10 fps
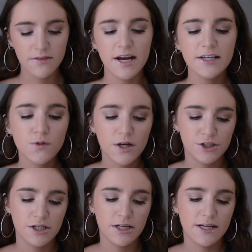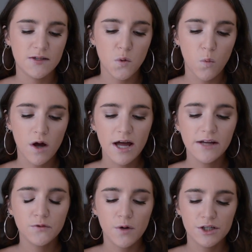The next question is, what
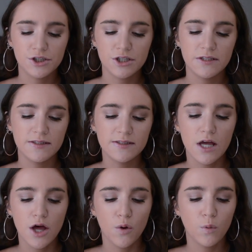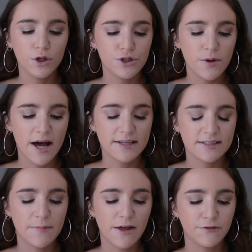kind of questions would you
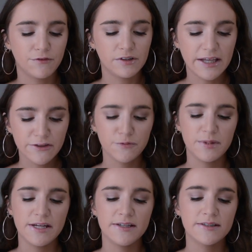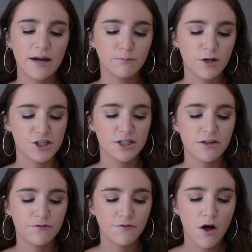ask about the philanthropies? I'm rushing in
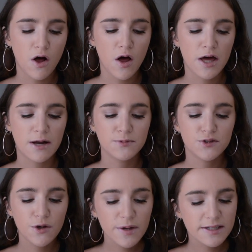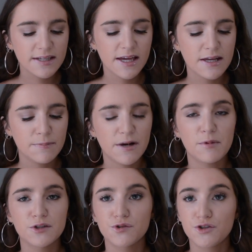the fall and I'm so excited, but
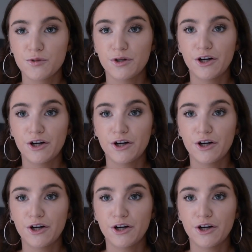I'm also super